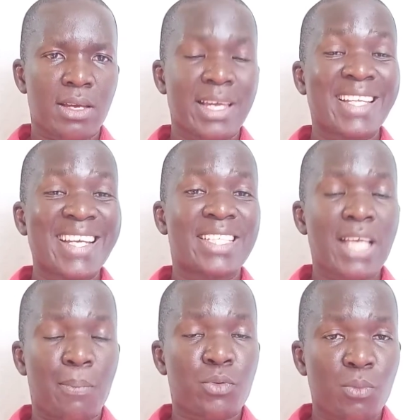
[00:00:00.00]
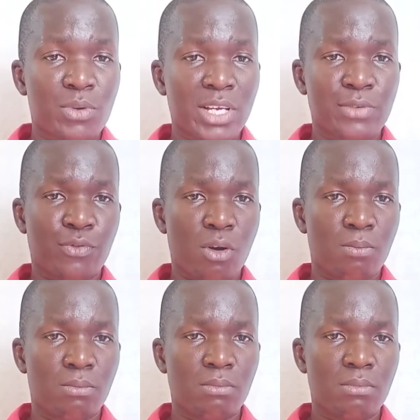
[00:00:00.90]
in its appropriate
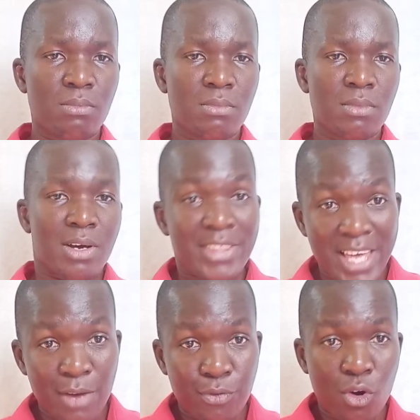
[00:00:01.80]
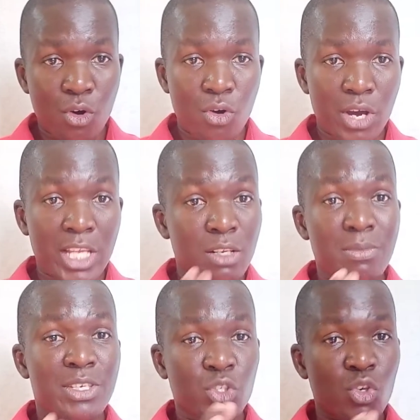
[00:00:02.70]
form. Therefore, it will
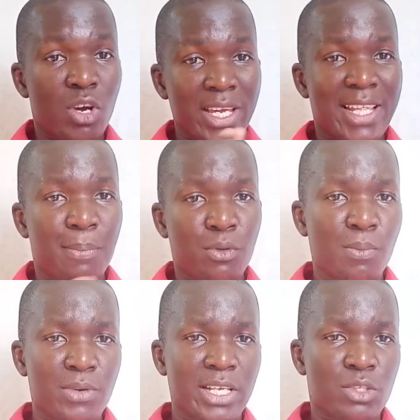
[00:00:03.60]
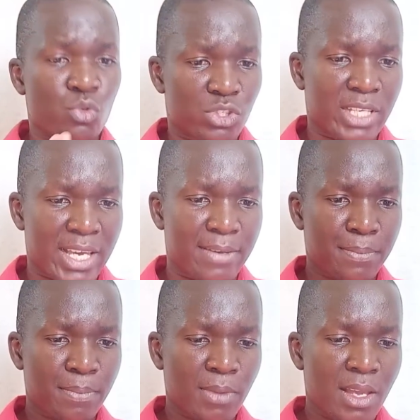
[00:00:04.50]
be so inappropriate to say
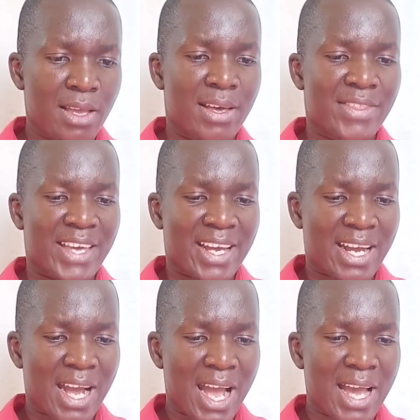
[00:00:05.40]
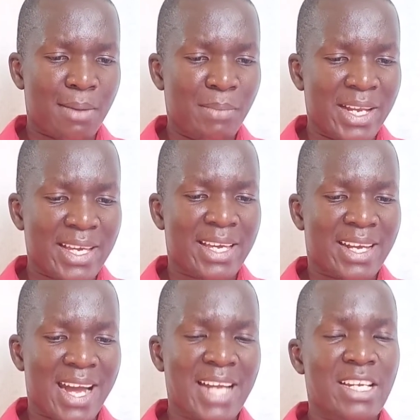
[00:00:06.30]
the milk
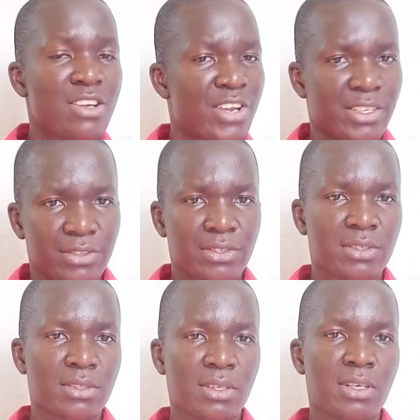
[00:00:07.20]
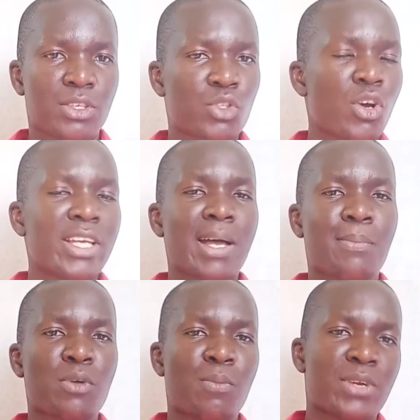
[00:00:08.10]
cat drinks. So
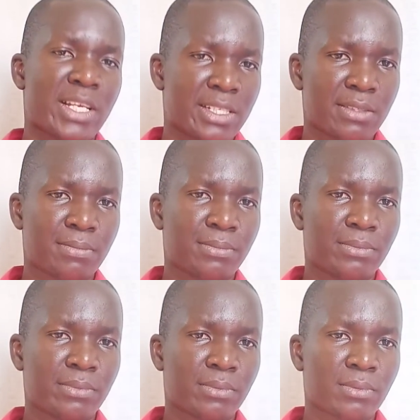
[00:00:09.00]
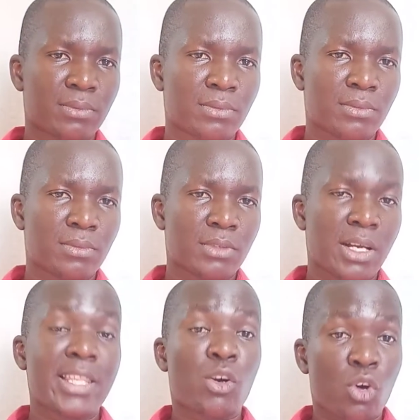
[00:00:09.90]
inappropriate.
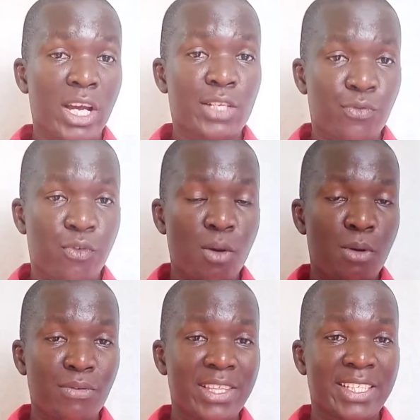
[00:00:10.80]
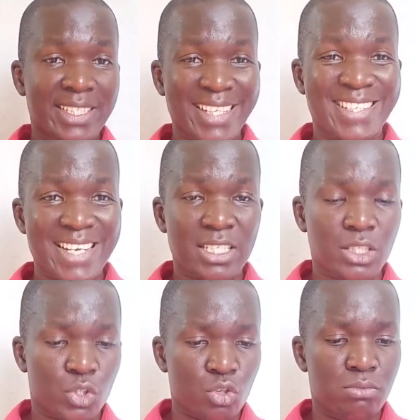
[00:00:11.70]
The correct form of this sentence
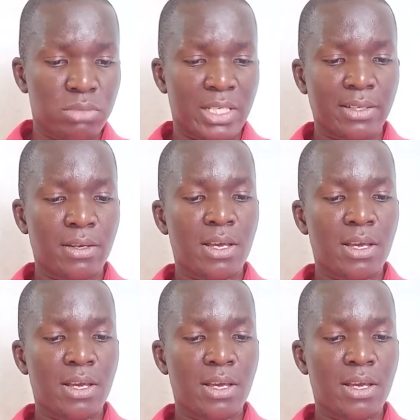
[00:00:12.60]
should be